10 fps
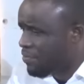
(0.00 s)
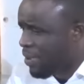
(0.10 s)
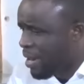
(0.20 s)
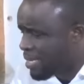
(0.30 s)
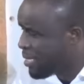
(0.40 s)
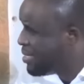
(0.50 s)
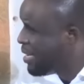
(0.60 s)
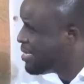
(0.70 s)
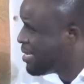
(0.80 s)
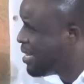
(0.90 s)
Friday,
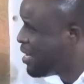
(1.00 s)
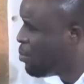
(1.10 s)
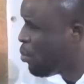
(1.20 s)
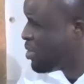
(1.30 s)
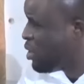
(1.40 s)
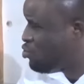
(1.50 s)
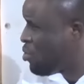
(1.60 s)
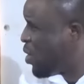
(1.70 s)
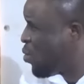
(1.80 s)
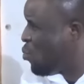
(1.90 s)
Saturday, and Sunday, I'm going to
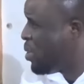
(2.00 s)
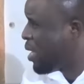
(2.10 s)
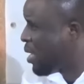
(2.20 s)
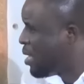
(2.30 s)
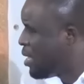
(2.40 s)
throw the whole week